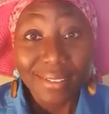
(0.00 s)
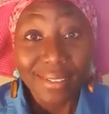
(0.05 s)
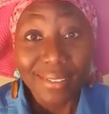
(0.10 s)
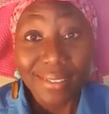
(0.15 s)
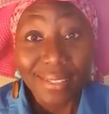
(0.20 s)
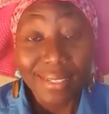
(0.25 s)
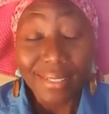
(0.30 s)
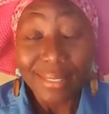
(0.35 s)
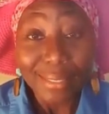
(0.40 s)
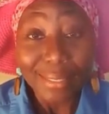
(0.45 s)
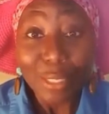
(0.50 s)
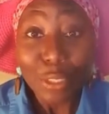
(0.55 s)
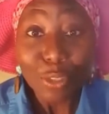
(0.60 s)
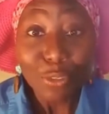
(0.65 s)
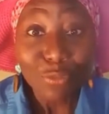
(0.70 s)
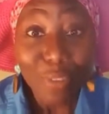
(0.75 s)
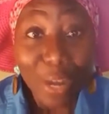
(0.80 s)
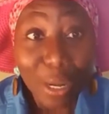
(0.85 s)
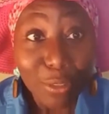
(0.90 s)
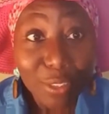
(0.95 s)
illegal
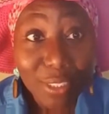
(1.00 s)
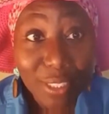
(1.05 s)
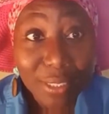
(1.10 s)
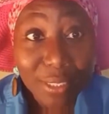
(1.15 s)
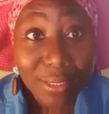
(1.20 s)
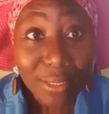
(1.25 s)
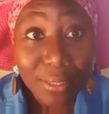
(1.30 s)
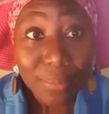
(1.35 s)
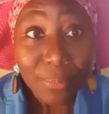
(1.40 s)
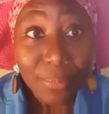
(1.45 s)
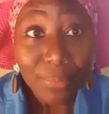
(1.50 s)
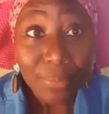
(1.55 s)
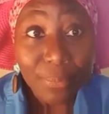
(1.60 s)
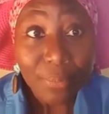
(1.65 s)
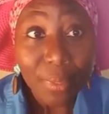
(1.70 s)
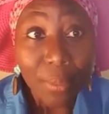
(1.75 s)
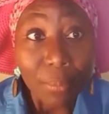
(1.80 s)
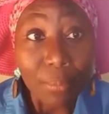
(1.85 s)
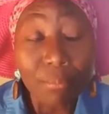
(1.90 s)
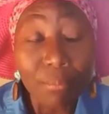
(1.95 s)
fountains.
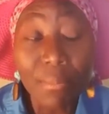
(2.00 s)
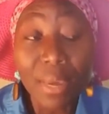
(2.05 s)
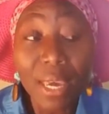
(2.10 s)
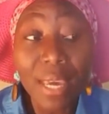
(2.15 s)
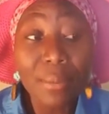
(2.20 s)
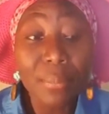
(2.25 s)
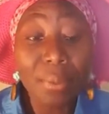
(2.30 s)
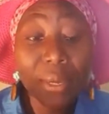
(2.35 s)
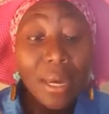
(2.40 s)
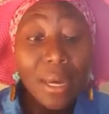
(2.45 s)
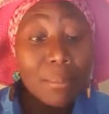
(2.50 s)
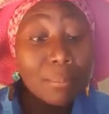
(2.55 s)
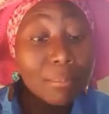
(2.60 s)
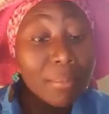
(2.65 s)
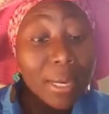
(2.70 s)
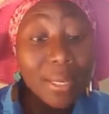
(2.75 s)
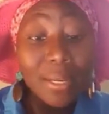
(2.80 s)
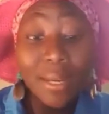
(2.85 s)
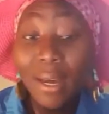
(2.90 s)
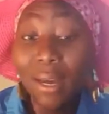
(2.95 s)
Maybe I
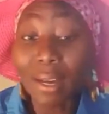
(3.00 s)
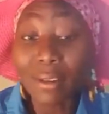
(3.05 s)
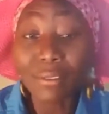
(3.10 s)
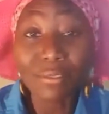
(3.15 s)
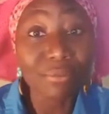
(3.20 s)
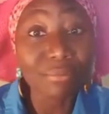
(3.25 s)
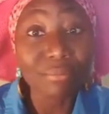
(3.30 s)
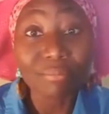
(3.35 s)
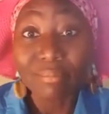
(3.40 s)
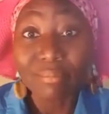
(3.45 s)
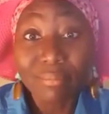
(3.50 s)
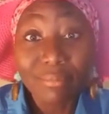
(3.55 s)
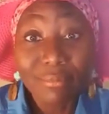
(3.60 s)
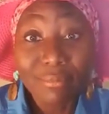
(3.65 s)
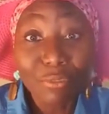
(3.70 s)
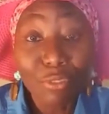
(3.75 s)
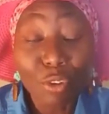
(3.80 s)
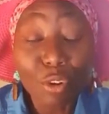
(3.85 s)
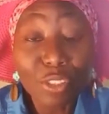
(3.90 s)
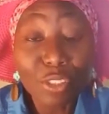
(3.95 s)
might have
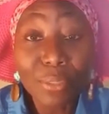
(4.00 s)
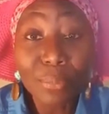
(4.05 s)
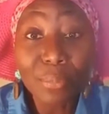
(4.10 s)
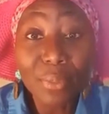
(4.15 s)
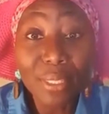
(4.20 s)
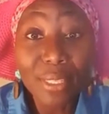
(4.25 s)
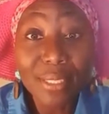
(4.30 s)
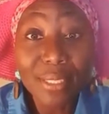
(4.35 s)
forcibly